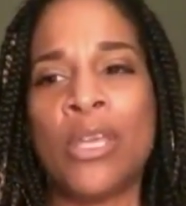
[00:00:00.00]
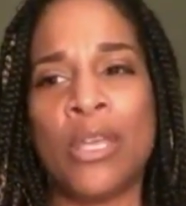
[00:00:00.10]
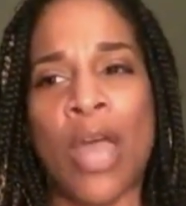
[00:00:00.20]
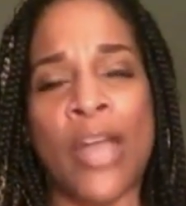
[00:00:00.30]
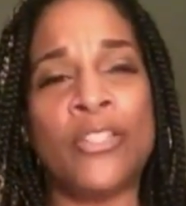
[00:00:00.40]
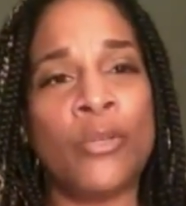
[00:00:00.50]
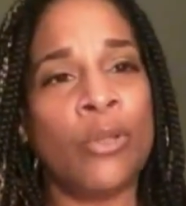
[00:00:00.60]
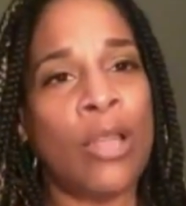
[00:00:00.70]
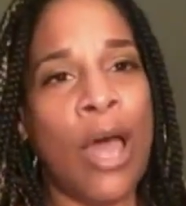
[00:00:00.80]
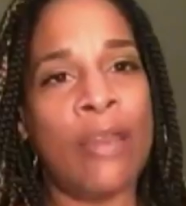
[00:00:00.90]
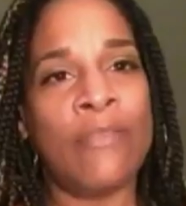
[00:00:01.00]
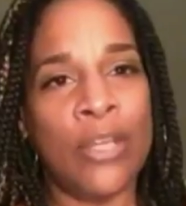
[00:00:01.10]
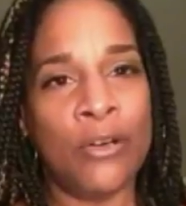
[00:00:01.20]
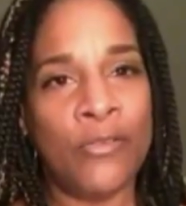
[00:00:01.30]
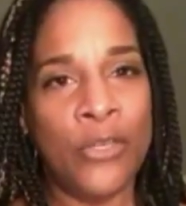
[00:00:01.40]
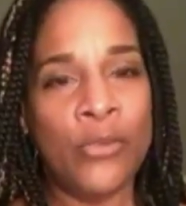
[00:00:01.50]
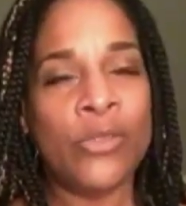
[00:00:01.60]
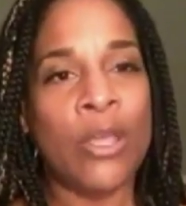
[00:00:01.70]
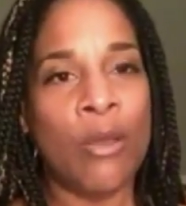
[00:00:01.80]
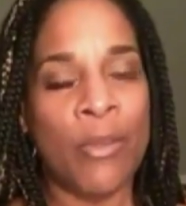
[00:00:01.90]
I do a lot of interviews,
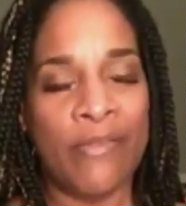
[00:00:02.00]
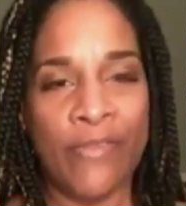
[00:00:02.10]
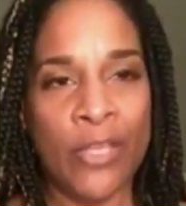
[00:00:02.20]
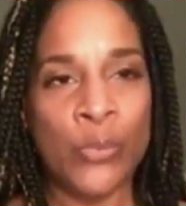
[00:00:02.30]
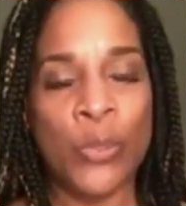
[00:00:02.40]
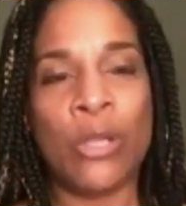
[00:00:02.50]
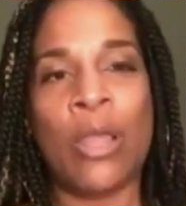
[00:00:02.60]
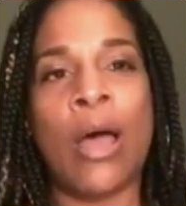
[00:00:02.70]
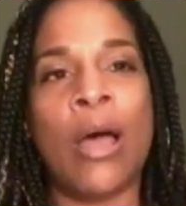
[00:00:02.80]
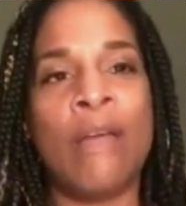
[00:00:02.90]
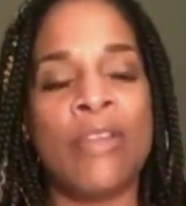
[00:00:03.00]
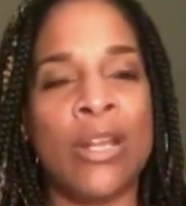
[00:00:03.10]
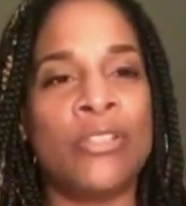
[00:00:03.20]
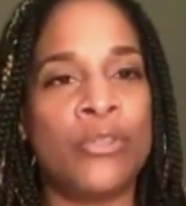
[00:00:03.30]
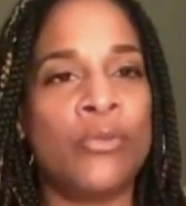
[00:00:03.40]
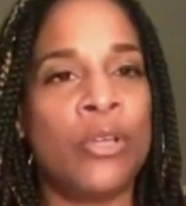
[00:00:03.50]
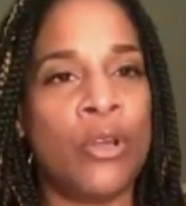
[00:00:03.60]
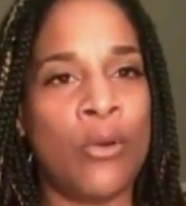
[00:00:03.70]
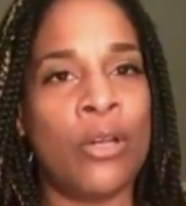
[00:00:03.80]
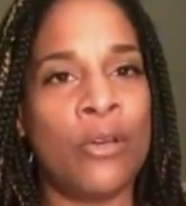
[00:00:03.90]
on my Facebook Live, and I do,
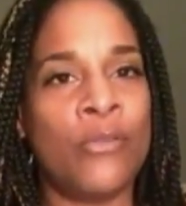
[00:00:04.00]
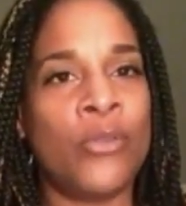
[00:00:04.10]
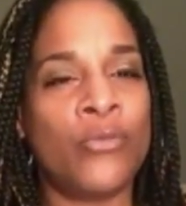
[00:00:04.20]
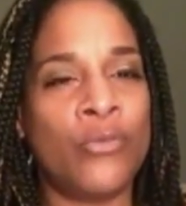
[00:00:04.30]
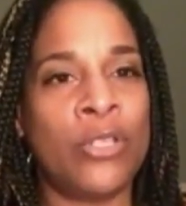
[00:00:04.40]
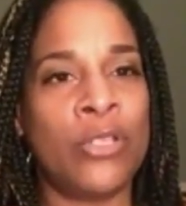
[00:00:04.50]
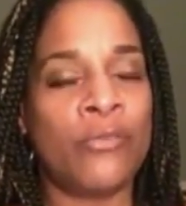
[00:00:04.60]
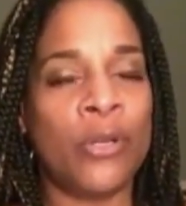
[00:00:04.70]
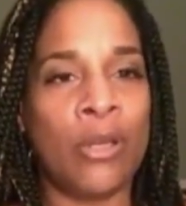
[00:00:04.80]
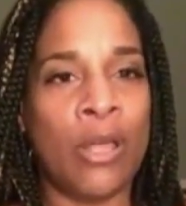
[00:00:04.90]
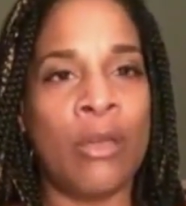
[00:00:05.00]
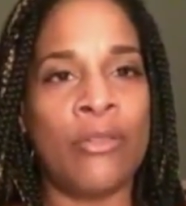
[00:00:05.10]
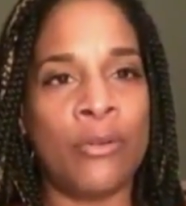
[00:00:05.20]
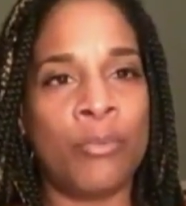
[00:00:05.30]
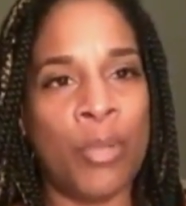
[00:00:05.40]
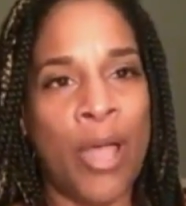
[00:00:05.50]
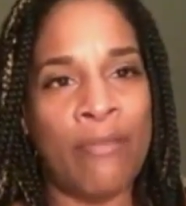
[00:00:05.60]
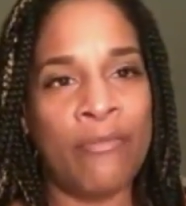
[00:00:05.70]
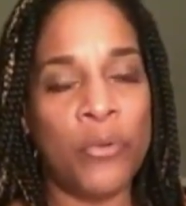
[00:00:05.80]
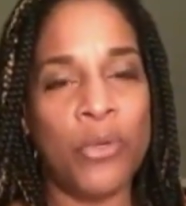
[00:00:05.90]
interviews for different other
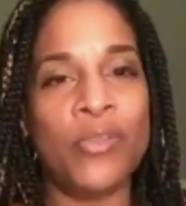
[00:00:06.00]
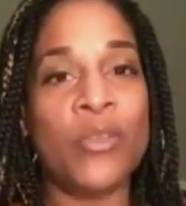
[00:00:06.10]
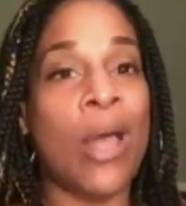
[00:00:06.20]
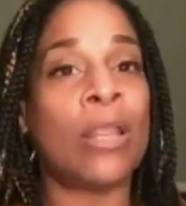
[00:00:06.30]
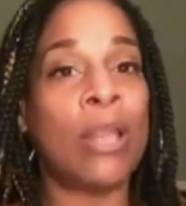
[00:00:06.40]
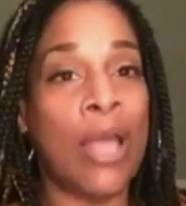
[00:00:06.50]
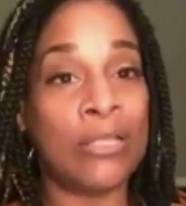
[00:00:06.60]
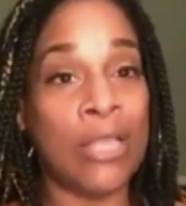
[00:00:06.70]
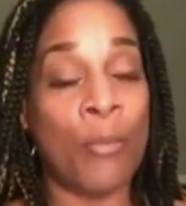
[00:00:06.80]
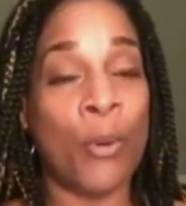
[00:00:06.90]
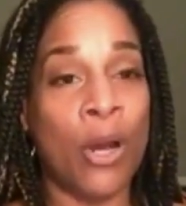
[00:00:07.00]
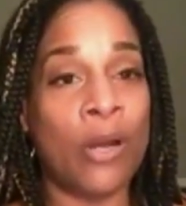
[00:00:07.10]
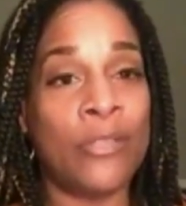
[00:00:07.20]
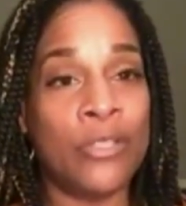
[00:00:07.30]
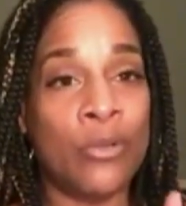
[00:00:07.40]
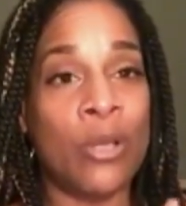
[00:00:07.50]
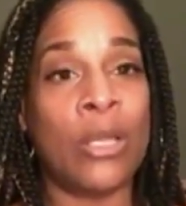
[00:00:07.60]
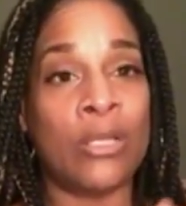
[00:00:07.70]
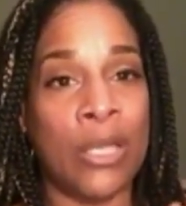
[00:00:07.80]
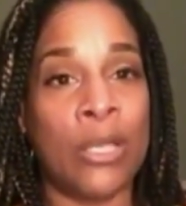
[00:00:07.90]
platforms. So I like that part of it too. I
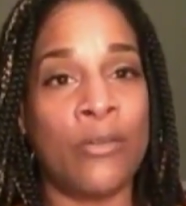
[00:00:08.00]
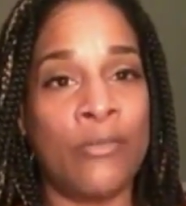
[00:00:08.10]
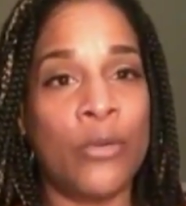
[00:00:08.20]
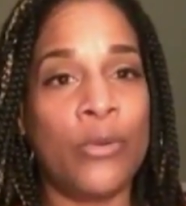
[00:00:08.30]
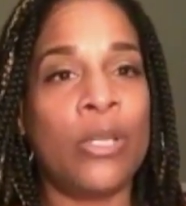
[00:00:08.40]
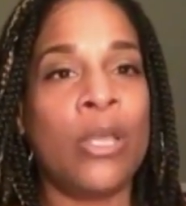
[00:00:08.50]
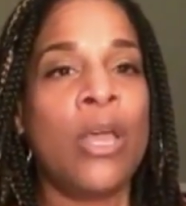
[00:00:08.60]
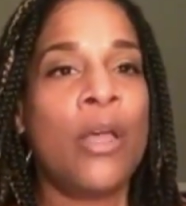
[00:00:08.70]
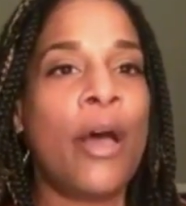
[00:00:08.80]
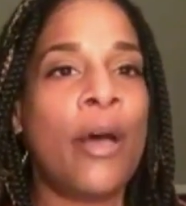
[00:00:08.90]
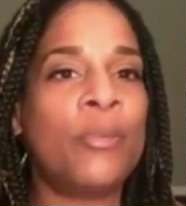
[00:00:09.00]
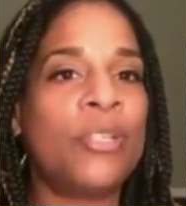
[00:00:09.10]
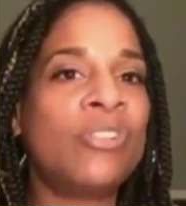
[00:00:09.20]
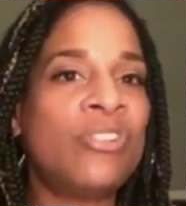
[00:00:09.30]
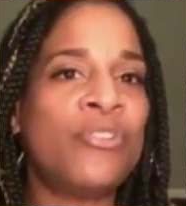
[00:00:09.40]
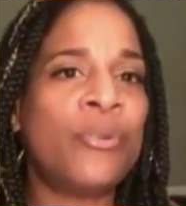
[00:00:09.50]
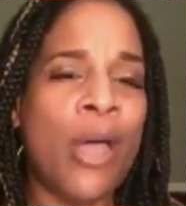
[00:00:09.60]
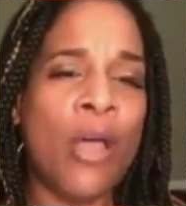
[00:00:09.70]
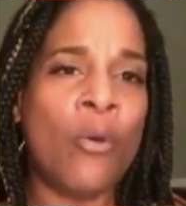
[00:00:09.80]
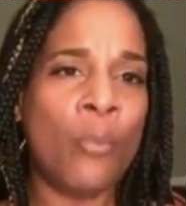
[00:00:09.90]
like the interviewing. But just to do
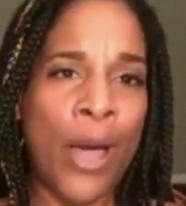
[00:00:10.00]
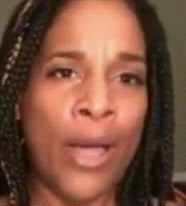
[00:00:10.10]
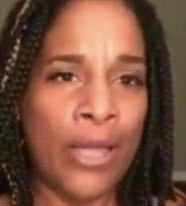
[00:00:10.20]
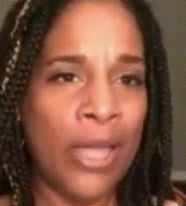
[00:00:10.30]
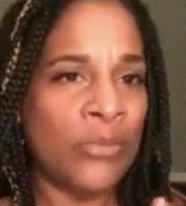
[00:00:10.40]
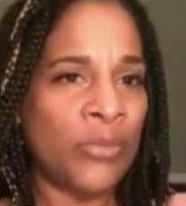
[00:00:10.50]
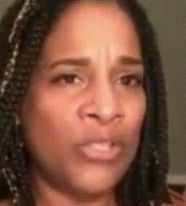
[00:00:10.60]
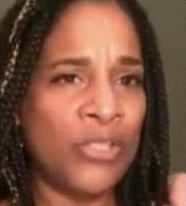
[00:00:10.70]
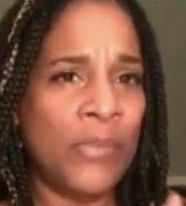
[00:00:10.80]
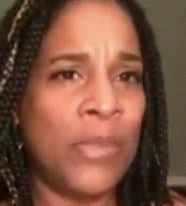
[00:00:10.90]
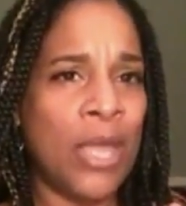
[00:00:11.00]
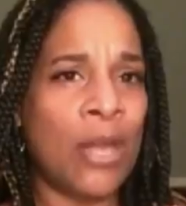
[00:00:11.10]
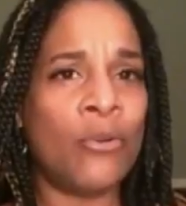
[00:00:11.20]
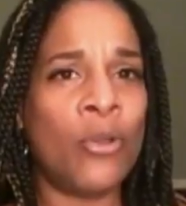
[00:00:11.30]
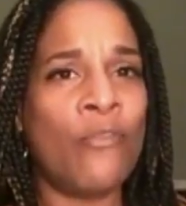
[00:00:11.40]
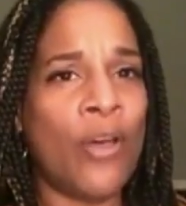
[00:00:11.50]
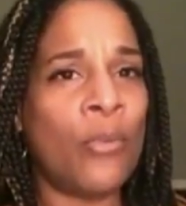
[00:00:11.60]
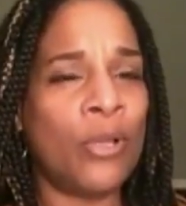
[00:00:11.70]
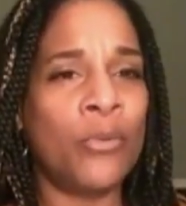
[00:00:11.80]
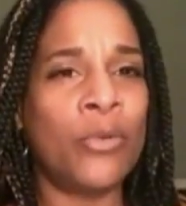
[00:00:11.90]
my own podcast with just me, I don't know if I
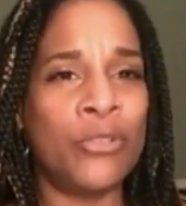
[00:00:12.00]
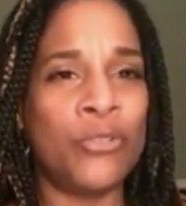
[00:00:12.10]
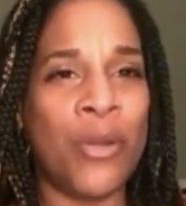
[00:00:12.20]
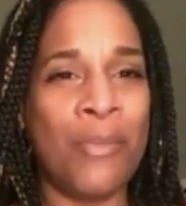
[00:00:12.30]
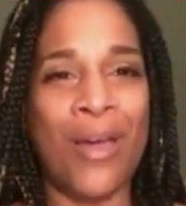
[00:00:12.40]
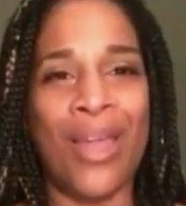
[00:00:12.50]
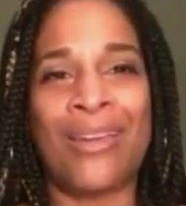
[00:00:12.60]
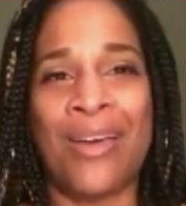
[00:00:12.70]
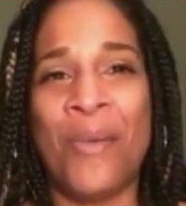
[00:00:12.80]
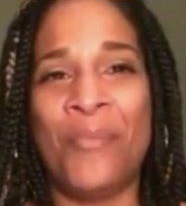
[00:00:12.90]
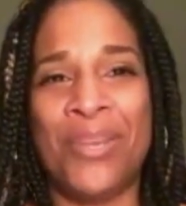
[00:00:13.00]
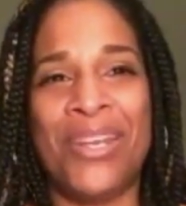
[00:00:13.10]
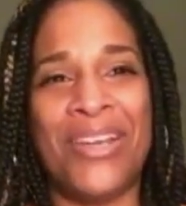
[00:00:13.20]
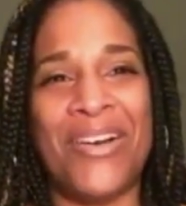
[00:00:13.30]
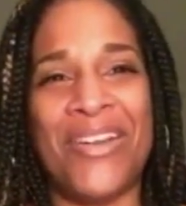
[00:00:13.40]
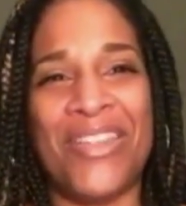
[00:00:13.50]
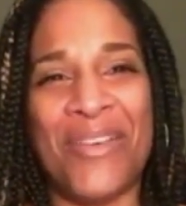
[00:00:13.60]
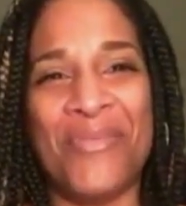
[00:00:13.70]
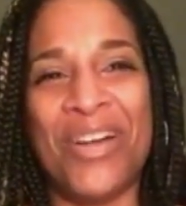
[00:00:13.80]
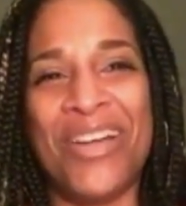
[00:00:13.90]
really would enjoy my company all
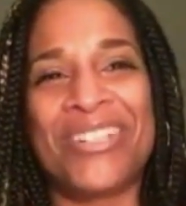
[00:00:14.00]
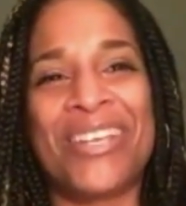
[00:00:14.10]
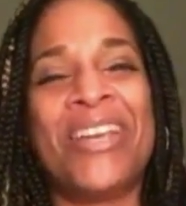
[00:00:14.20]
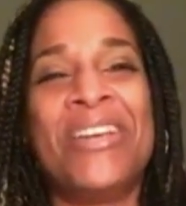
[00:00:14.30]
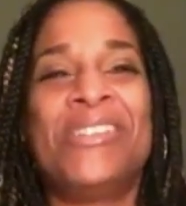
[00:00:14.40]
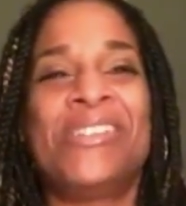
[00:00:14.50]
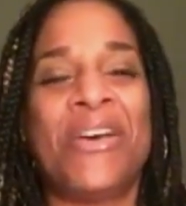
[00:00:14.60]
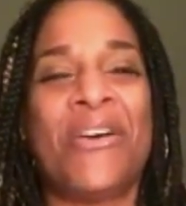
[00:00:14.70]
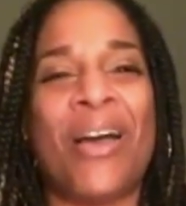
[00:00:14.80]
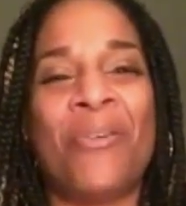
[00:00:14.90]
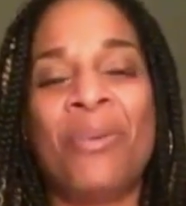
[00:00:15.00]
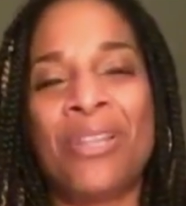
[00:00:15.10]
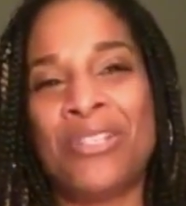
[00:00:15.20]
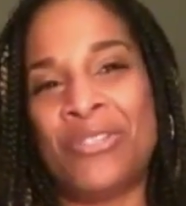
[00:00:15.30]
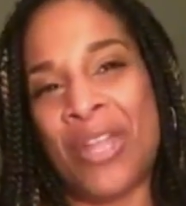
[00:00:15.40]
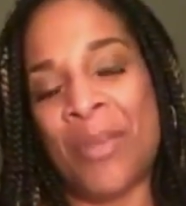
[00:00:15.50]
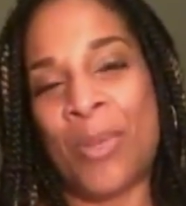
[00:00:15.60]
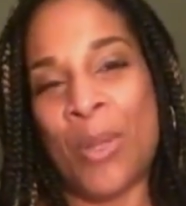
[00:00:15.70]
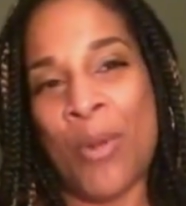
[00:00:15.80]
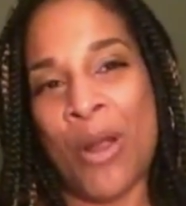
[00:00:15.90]
that much. So I really do like
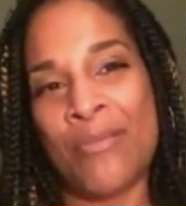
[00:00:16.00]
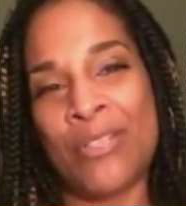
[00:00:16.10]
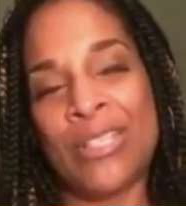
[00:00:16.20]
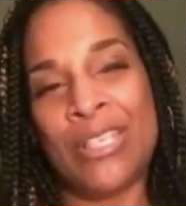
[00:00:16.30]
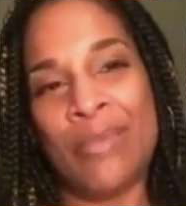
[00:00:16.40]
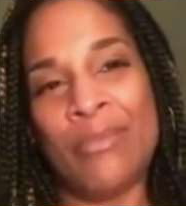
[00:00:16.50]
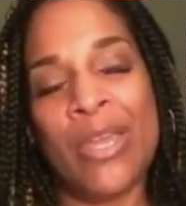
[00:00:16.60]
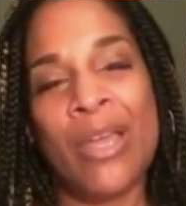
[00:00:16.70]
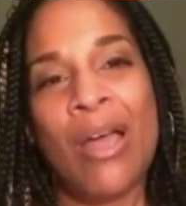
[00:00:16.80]
being part of a team.